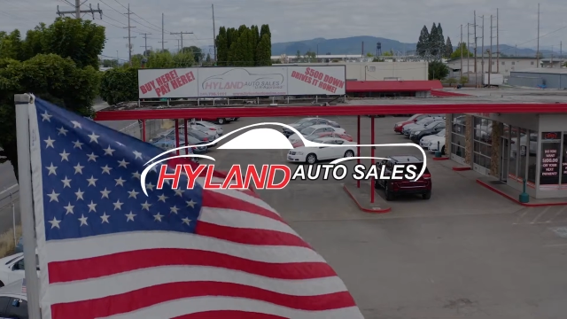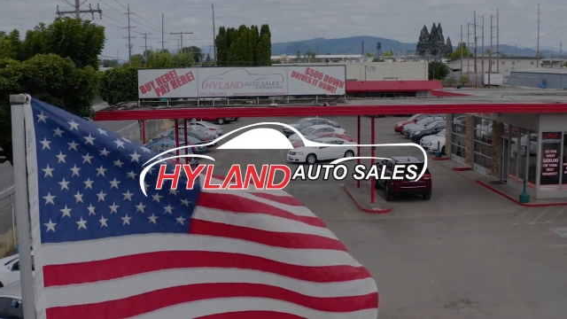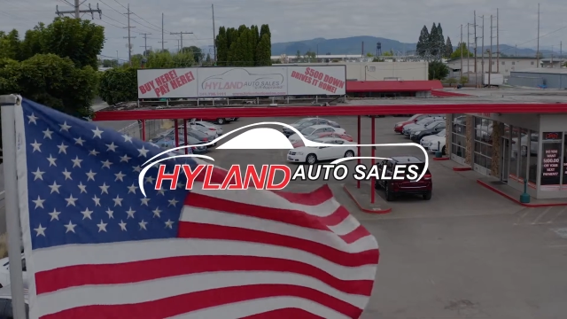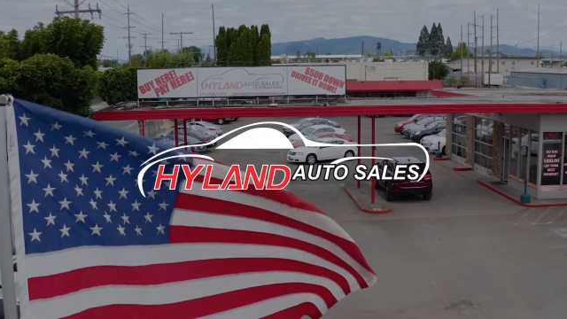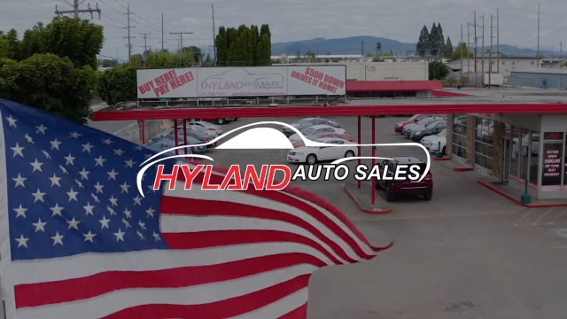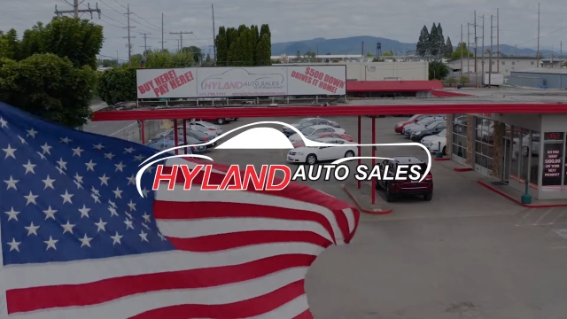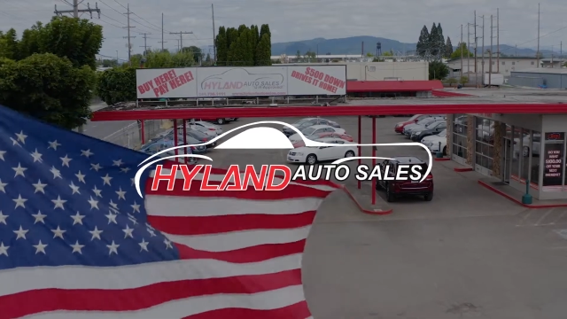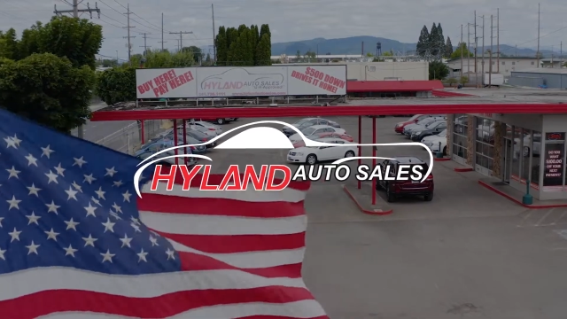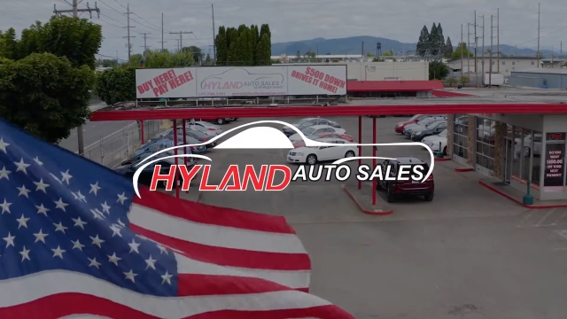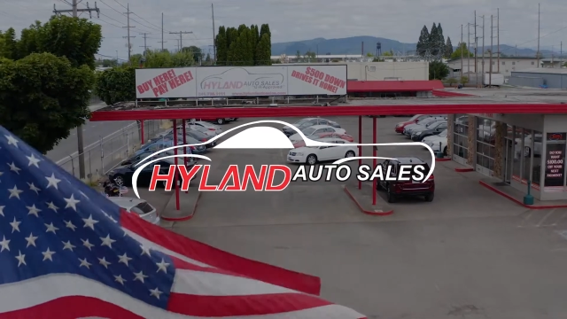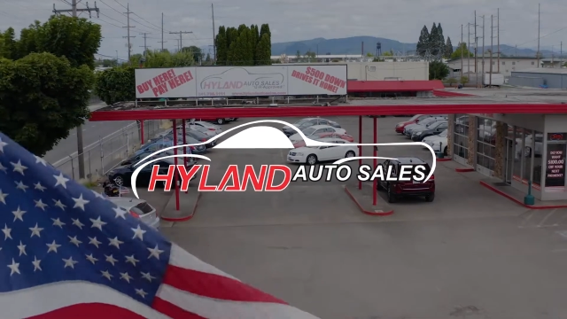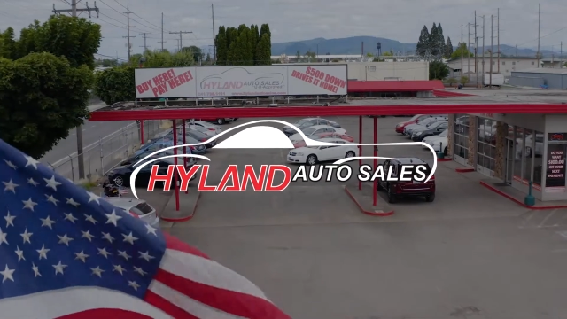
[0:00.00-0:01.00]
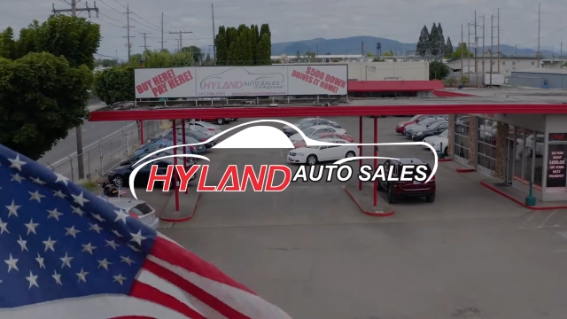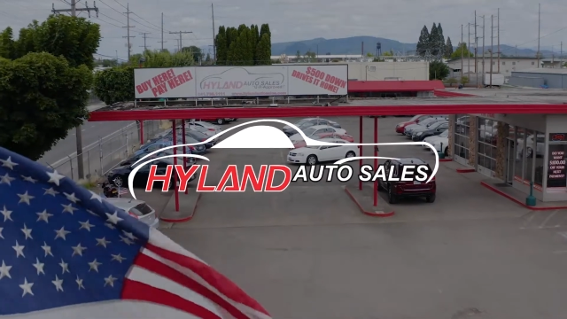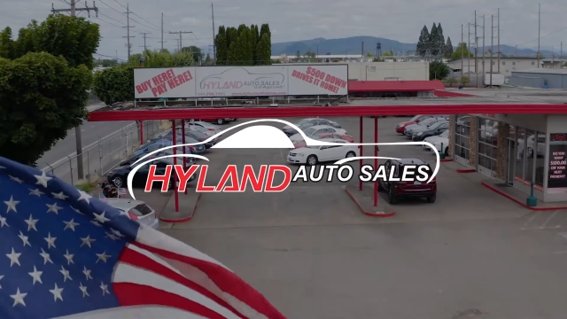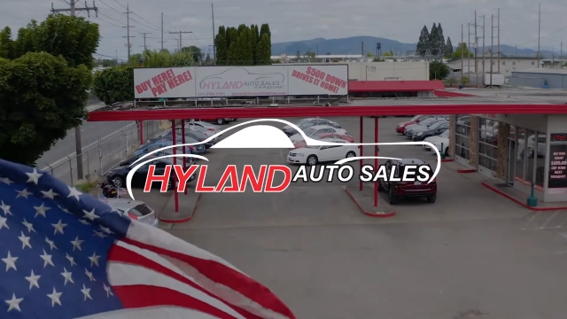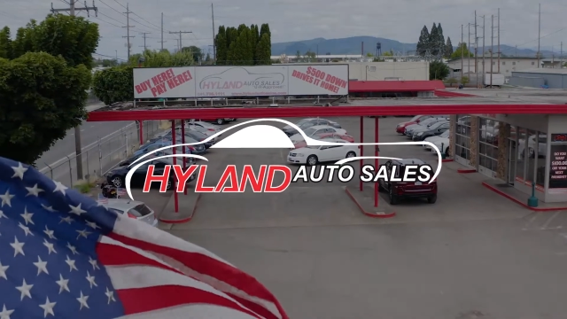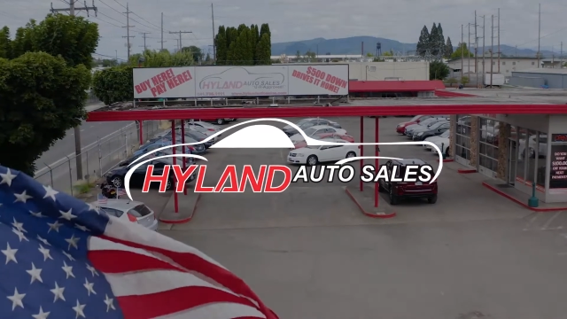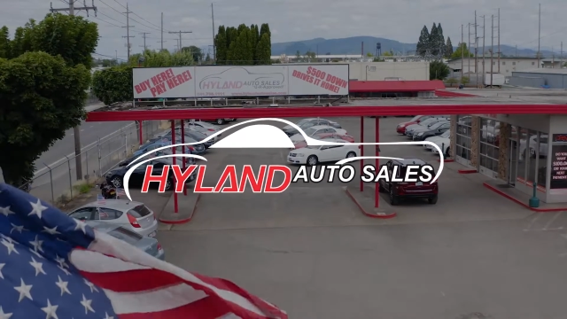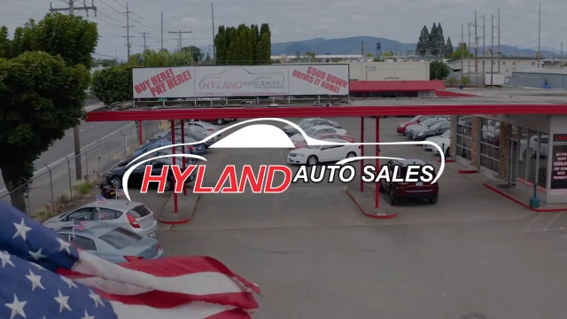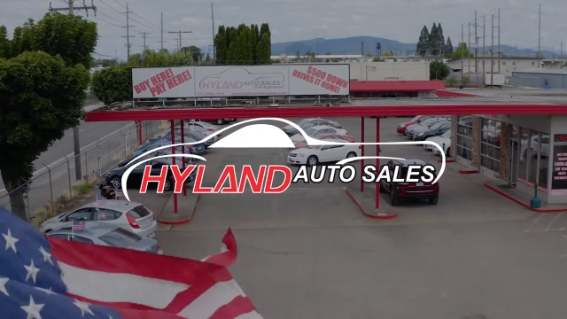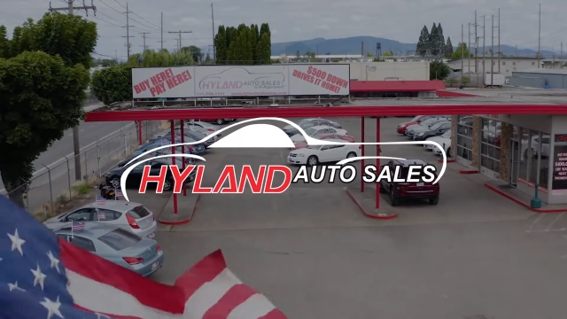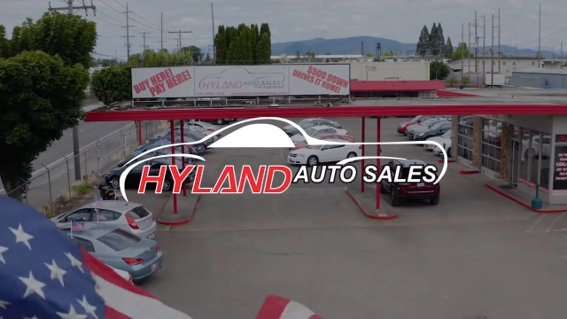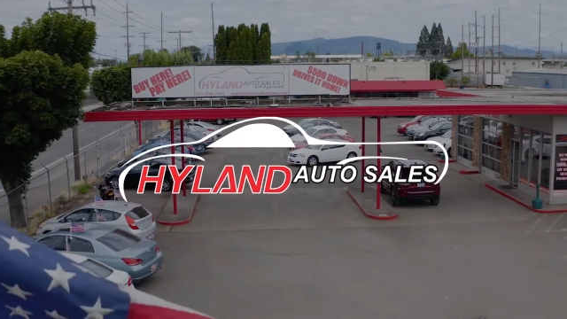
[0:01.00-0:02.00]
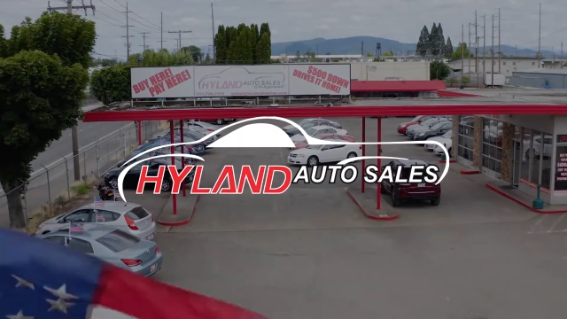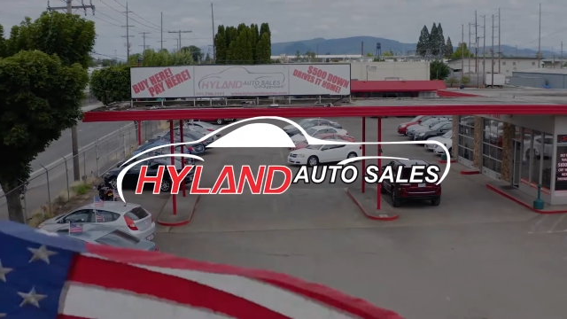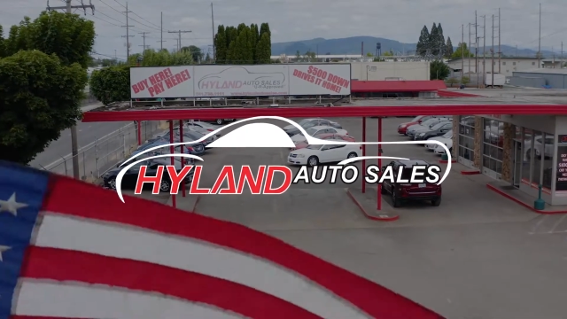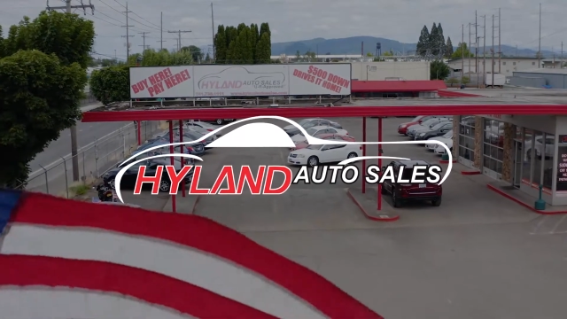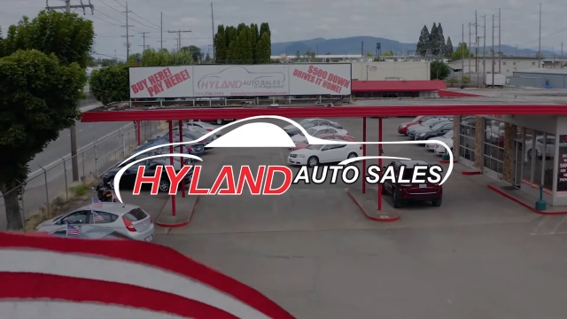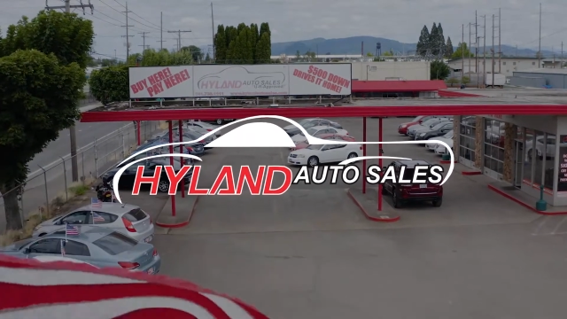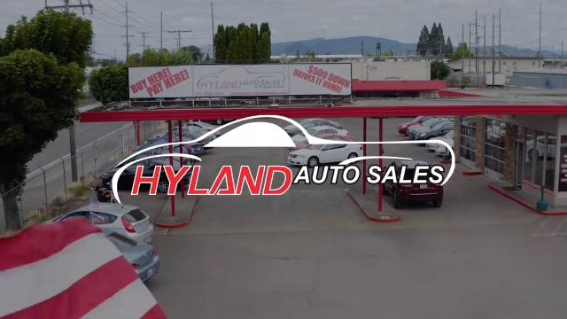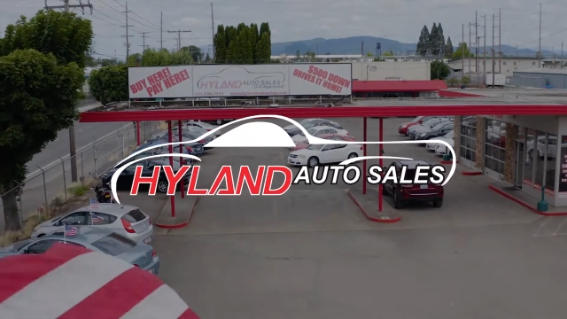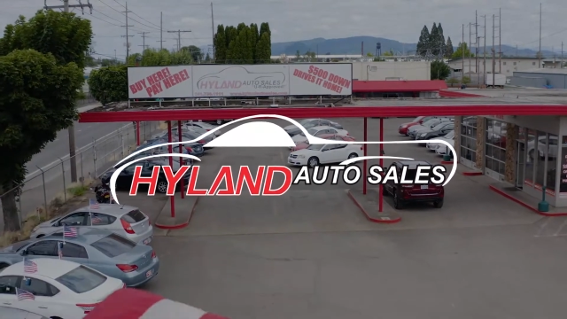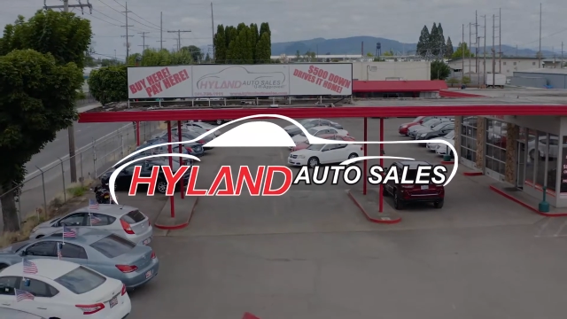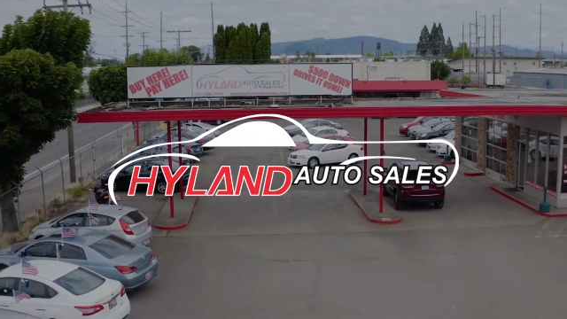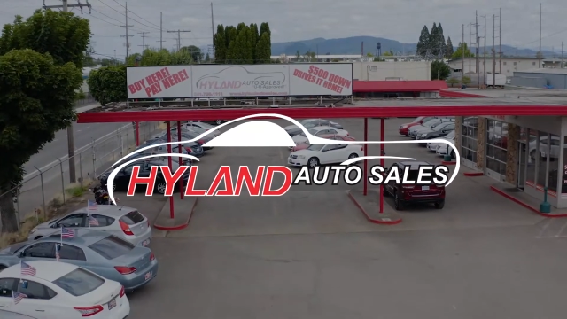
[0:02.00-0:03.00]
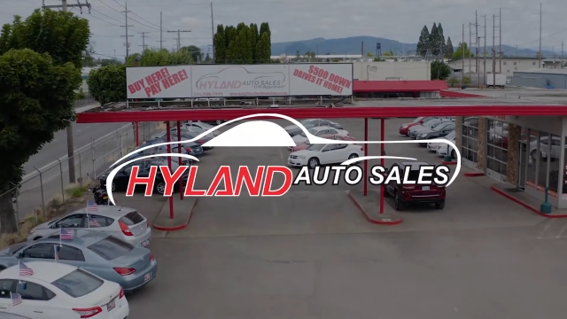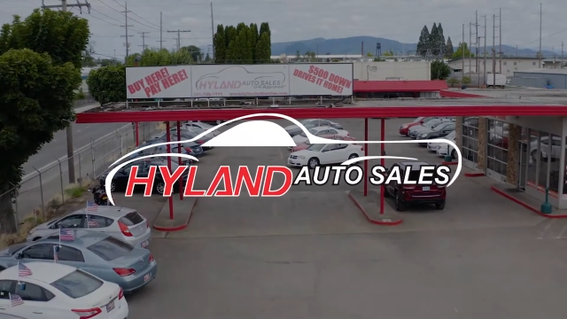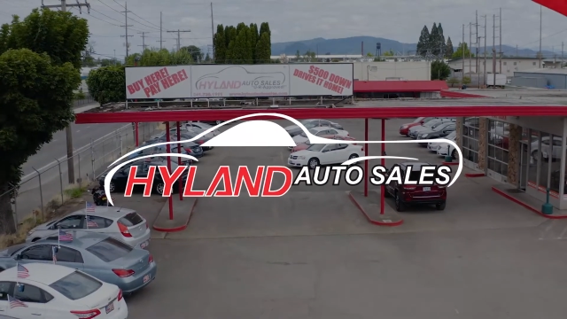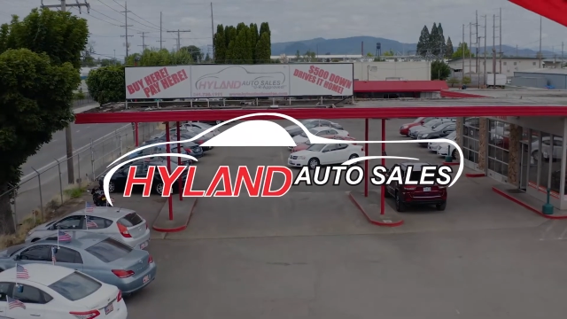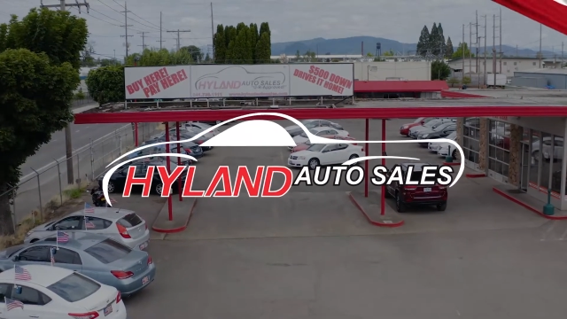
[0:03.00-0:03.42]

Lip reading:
No face is visible, so there are no lips to read.